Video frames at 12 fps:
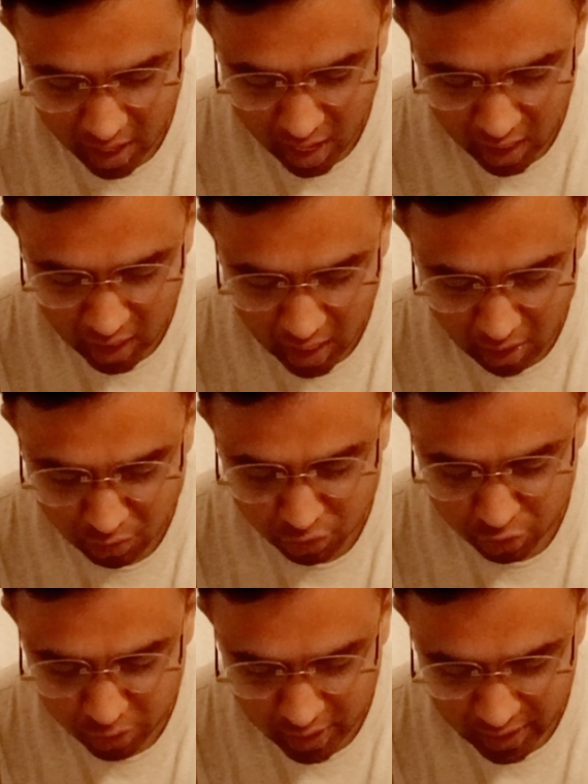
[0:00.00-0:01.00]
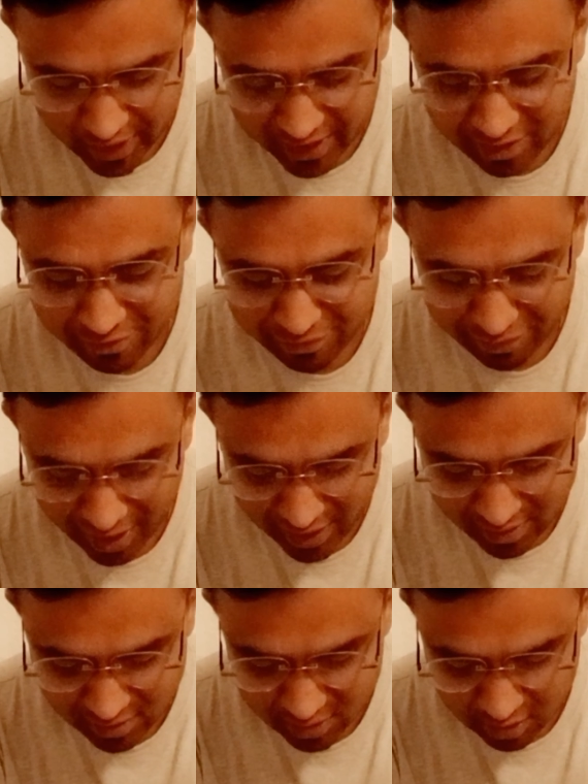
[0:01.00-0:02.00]
allowed to collect
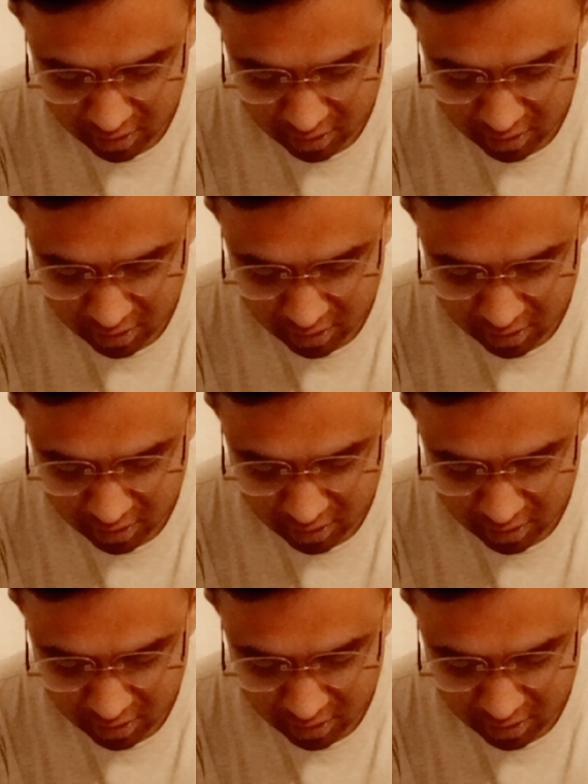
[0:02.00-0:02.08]
fines,